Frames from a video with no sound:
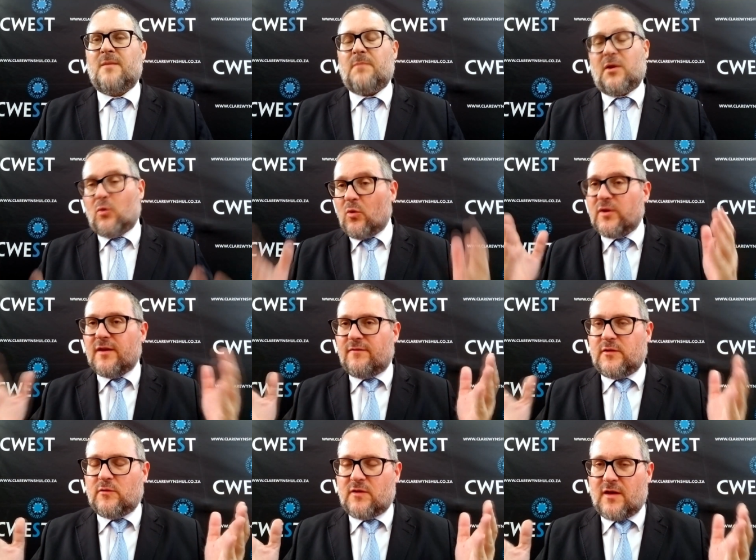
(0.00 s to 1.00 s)
But Od
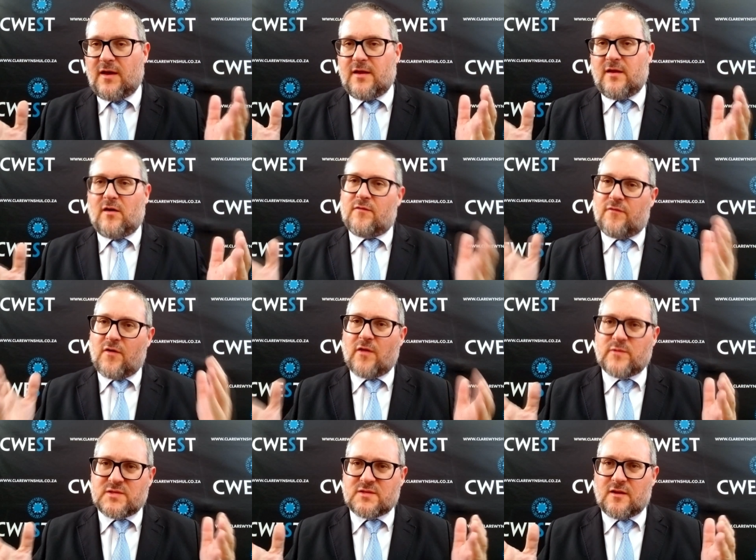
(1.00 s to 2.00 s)
Avinu Chai, our
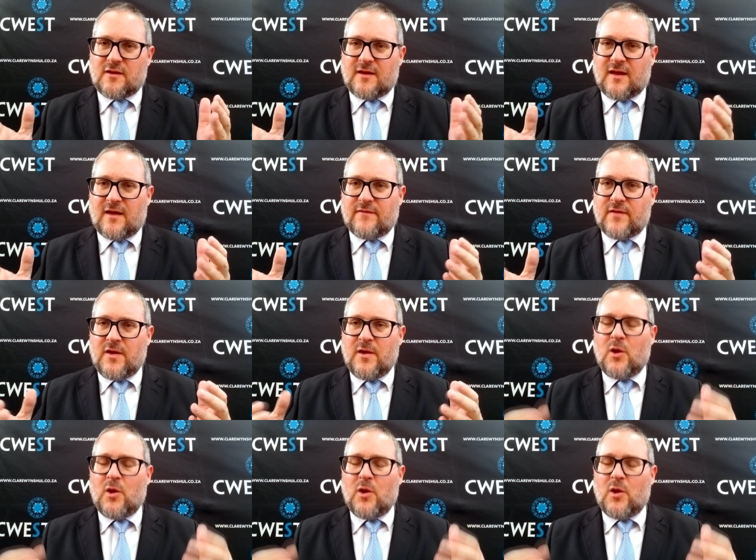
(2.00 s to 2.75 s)
father, is still alive.